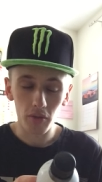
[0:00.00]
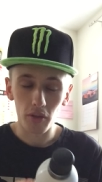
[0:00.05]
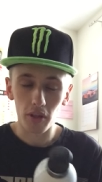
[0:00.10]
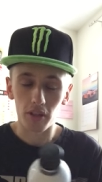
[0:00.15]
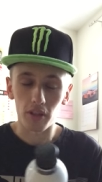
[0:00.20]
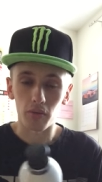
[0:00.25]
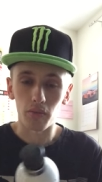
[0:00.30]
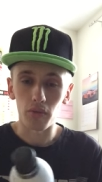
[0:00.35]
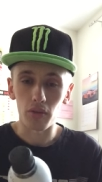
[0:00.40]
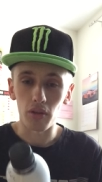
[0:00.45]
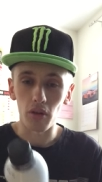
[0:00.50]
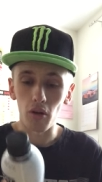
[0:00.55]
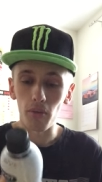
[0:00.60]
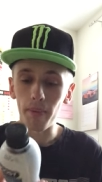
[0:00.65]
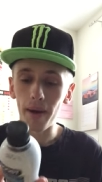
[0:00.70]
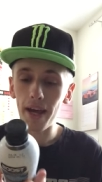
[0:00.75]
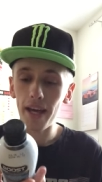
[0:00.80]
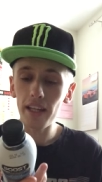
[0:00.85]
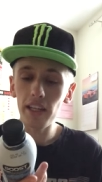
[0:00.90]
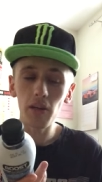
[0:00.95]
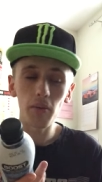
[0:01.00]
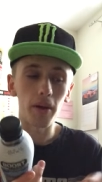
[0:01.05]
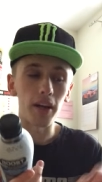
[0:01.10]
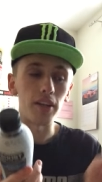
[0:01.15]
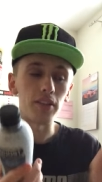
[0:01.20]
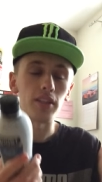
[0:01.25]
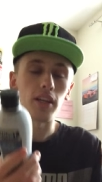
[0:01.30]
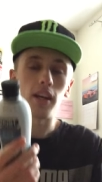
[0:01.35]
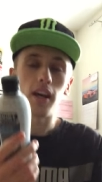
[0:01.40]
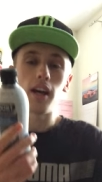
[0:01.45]
interesting with salt. But
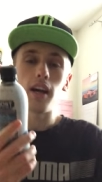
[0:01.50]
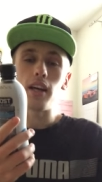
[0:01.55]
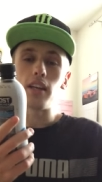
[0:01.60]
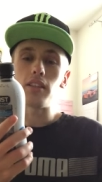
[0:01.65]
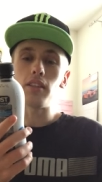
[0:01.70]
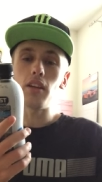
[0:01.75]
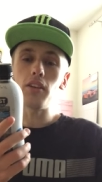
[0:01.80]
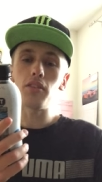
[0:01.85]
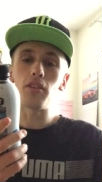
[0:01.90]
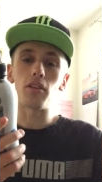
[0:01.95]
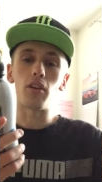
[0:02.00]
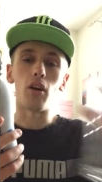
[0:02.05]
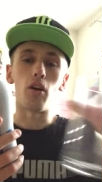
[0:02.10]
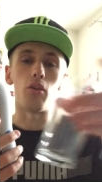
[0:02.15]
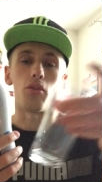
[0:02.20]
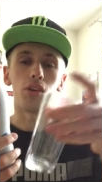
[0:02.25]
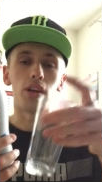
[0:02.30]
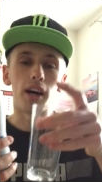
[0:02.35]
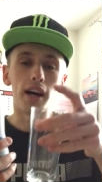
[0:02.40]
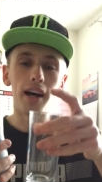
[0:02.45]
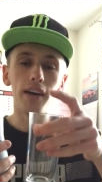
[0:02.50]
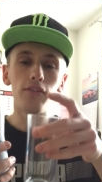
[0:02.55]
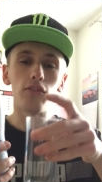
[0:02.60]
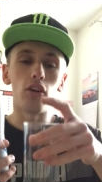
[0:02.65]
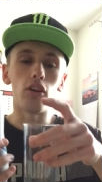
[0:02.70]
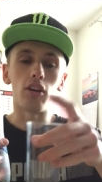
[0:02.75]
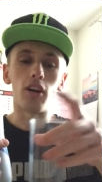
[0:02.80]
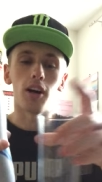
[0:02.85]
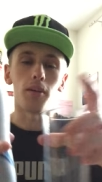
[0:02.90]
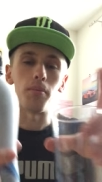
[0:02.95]
anyways, it's nice and cold. I have got
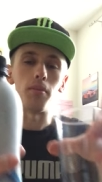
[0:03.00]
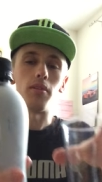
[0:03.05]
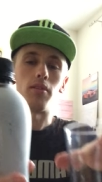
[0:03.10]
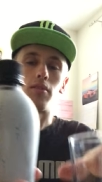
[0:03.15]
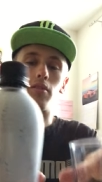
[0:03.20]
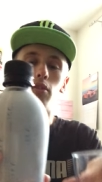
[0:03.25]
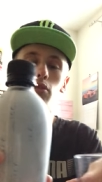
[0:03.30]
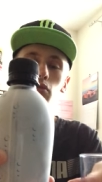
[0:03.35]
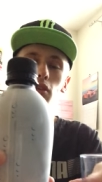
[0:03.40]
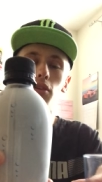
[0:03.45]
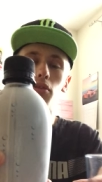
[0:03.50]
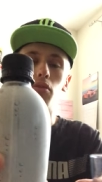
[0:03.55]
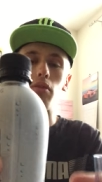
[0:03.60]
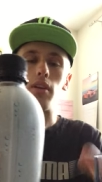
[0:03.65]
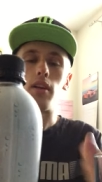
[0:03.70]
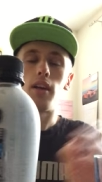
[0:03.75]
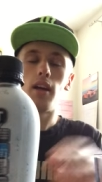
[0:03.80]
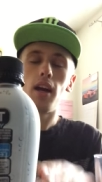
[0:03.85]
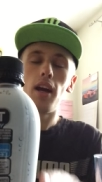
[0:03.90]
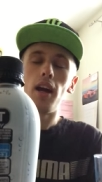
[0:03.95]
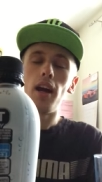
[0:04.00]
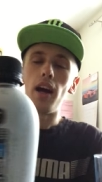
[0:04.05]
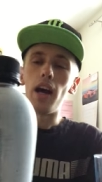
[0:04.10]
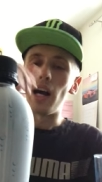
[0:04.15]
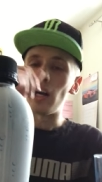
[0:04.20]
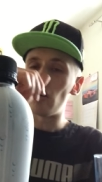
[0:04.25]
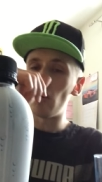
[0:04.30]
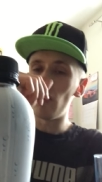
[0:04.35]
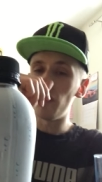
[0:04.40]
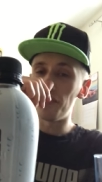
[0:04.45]
a cup. Let's get straight into it.
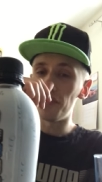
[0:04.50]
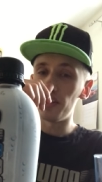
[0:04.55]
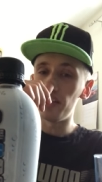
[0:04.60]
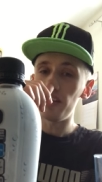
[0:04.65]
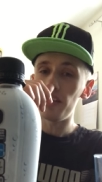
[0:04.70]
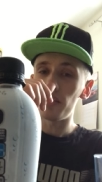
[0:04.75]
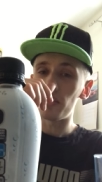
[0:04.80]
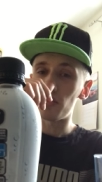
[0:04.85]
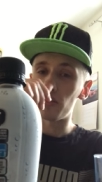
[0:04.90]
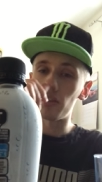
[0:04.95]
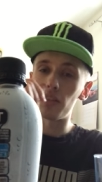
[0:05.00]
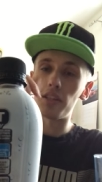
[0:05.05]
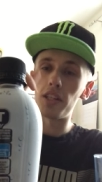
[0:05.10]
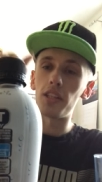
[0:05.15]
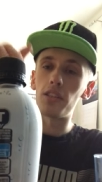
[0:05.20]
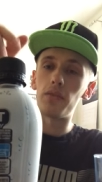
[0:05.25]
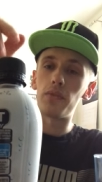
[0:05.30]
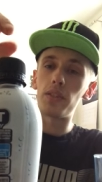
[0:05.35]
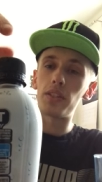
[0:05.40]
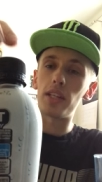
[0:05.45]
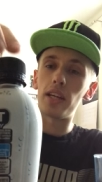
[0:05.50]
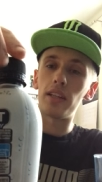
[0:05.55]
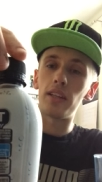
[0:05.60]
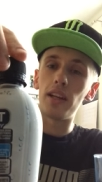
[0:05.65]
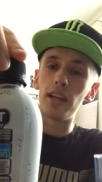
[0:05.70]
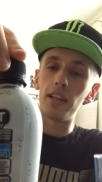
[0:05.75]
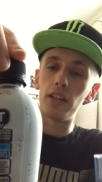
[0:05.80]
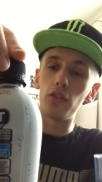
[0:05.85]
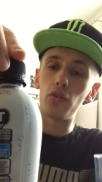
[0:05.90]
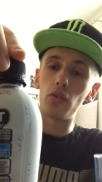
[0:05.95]
I got a feeling it's going to taste of a
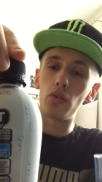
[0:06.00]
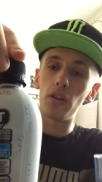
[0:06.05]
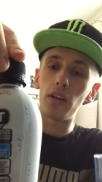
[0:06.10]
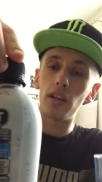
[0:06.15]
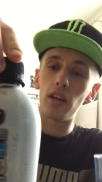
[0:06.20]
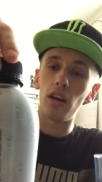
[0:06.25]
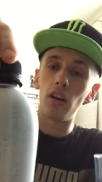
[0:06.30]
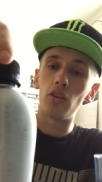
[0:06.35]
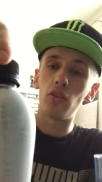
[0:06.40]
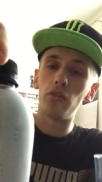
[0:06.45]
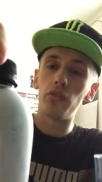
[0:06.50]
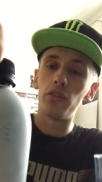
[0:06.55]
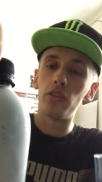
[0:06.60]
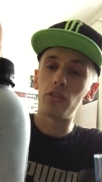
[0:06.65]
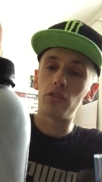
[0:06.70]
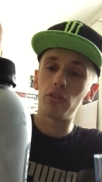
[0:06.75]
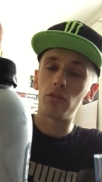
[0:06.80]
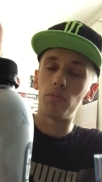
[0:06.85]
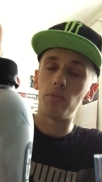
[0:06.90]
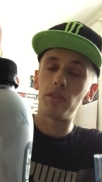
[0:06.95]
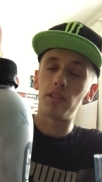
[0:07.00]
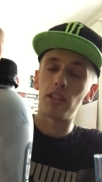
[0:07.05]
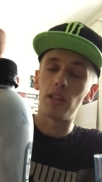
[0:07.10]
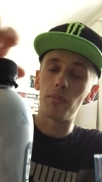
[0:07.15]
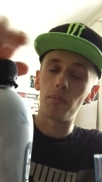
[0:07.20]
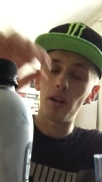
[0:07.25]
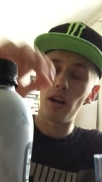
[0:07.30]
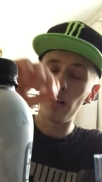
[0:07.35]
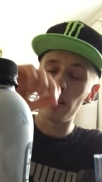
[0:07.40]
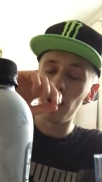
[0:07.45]
standard energy drink. I got a feeling it's going to be the
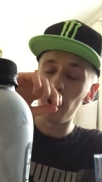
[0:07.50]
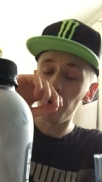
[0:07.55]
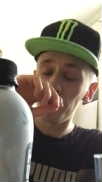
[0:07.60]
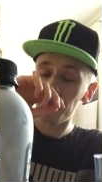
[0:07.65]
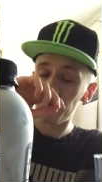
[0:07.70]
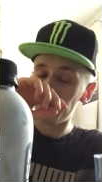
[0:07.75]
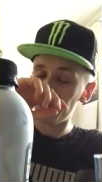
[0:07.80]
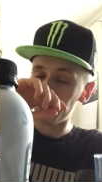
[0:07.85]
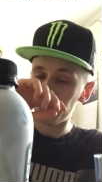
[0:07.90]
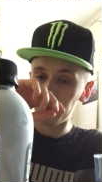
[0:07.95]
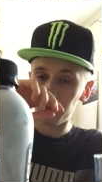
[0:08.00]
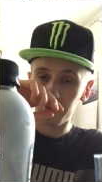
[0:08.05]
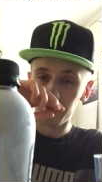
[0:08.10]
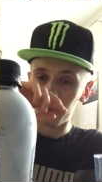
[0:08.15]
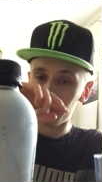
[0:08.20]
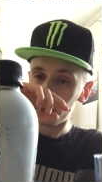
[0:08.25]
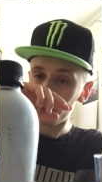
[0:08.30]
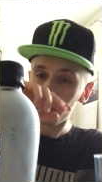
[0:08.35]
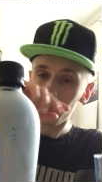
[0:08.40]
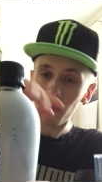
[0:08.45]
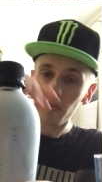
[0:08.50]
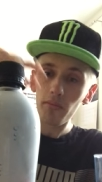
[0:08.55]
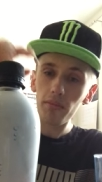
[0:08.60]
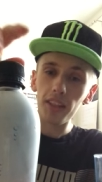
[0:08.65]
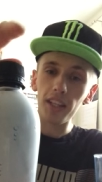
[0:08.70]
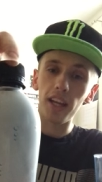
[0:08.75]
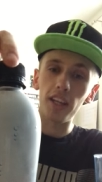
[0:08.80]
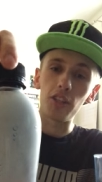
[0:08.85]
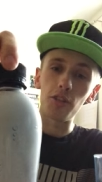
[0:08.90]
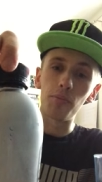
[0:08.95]
same colour
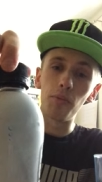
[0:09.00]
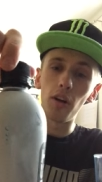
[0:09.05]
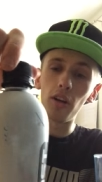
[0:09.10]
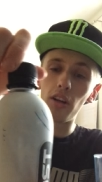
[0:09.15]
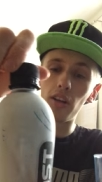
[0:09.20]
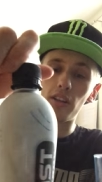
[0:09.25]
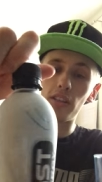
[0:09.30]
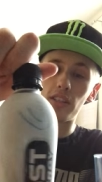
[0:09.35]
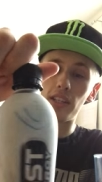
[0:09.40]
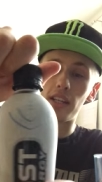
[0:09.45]
and smell like a